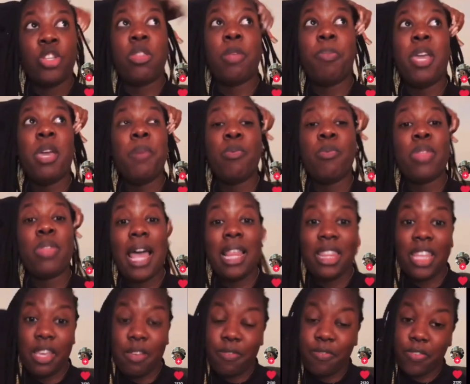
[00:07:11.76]
So the people
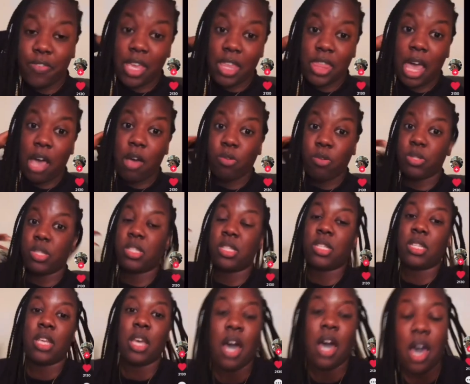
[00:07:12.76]
that live in
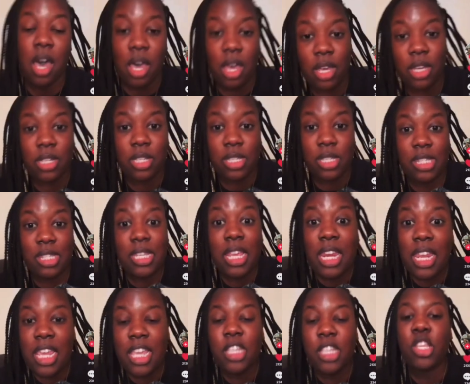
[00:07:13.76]
those
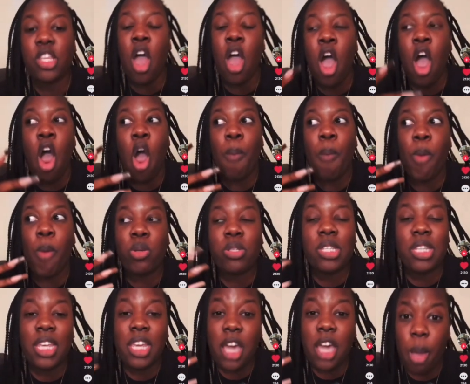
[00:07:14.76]
cities
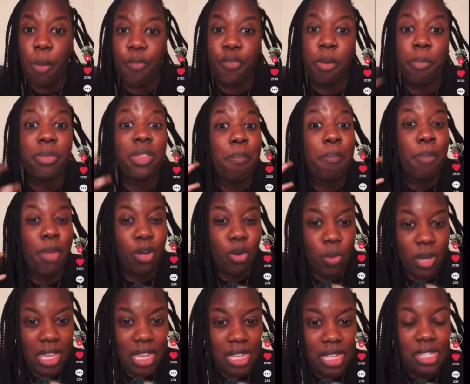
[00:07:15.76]
mostly come from the
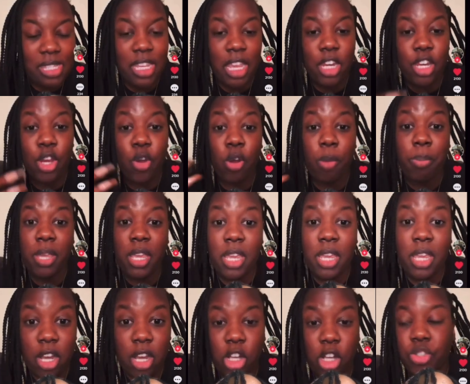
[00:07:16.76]
Middle East and
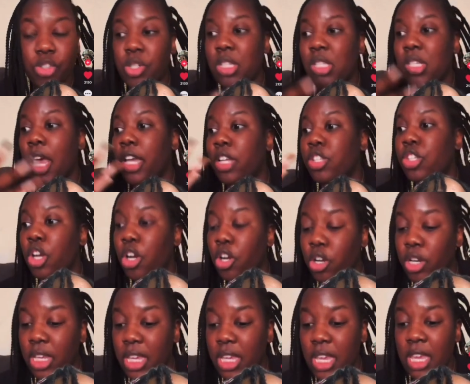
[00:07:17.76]
European countries like
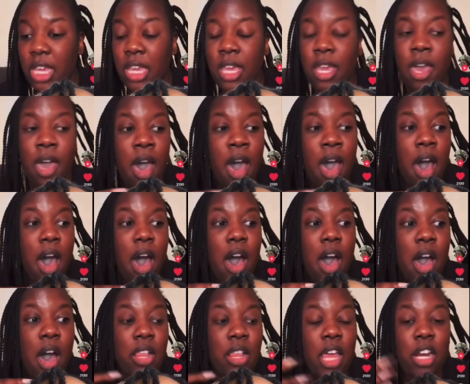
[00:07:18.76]
Turkey,
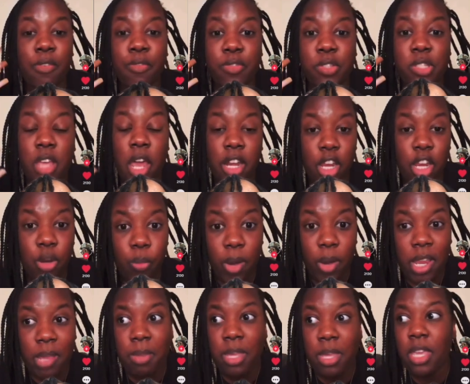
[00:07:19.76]
a lot of Saudi
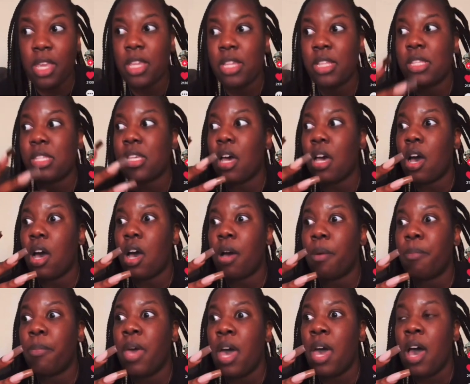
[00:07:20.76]
Arabians,
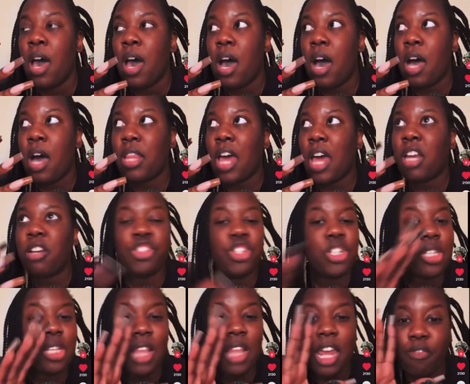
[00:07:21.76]
a
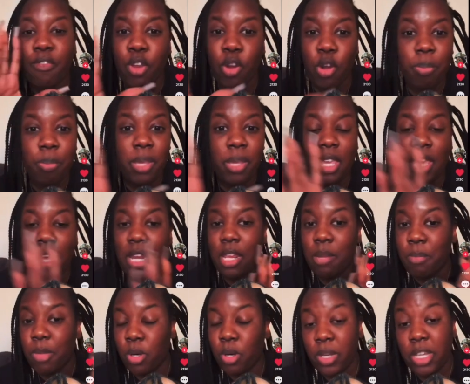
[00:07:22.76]
lot of European
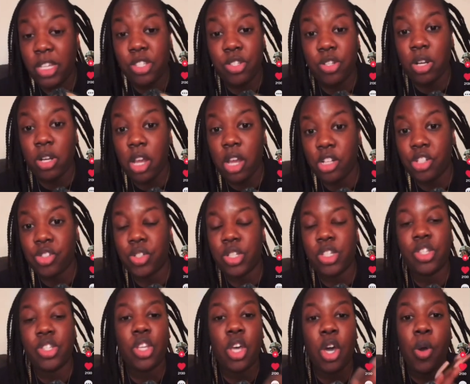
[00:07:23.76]
and Middle Eastern
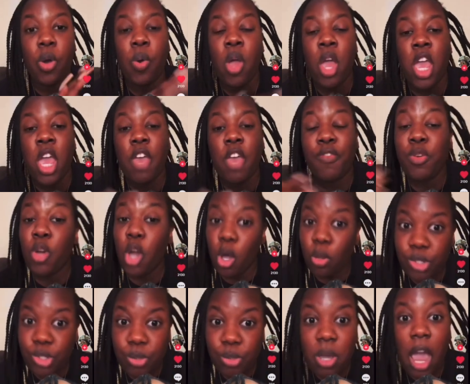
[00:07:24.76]
countries. So if you
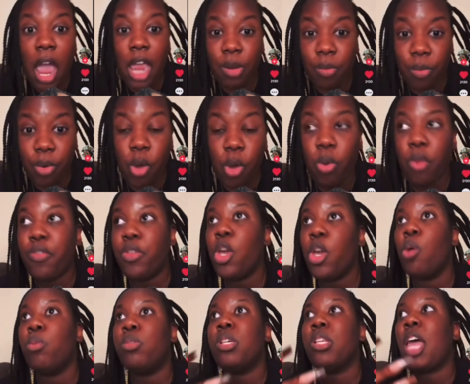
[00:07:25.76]
go to Cairo,
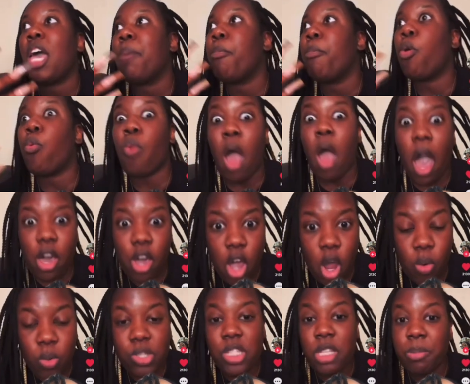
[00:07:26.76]
if you go to like
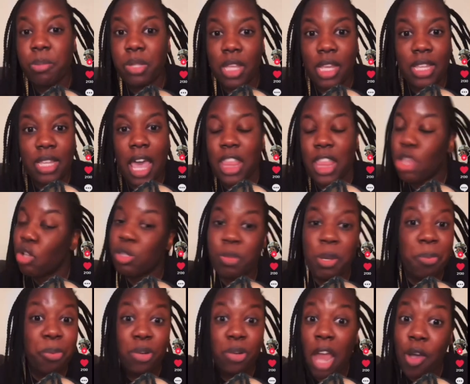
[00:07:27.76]
Morocco or something like that, those
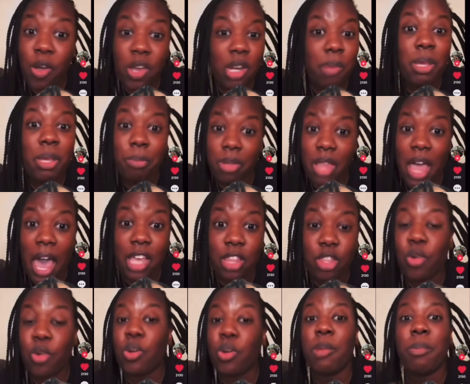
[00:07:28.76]
people are not going to be
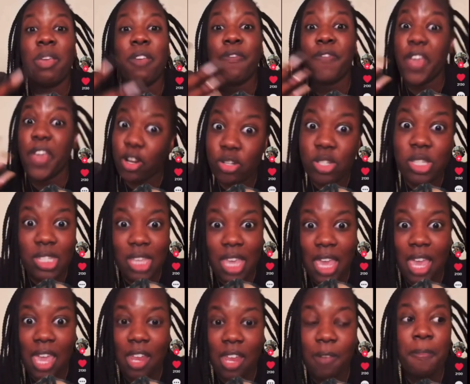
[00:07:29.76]
black. They're going to be fair
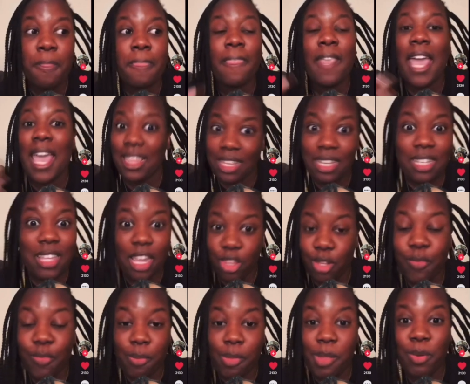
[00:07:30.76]
skinned and look
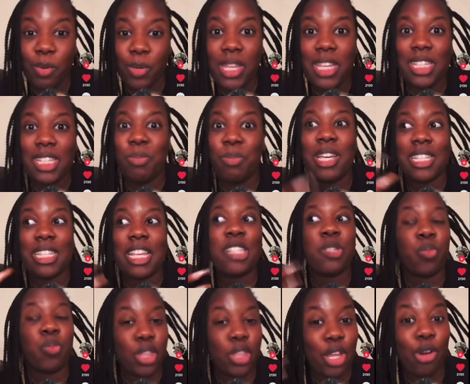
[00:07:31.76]
like they're from the Middle East because
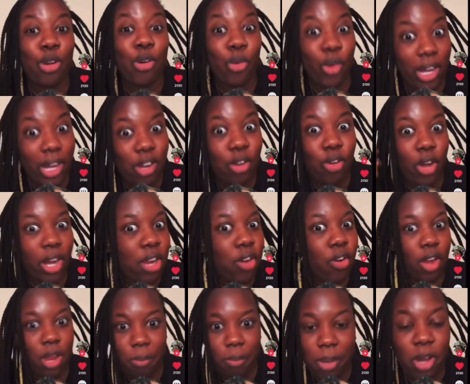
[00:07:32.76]
that's where their great,
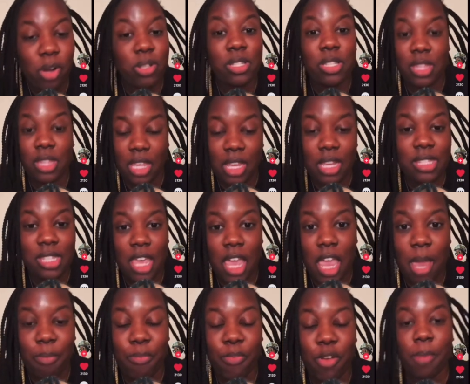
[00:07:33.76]
great grandparents and things
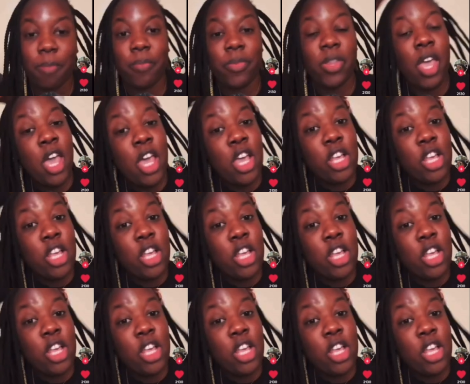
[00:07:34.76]
came from.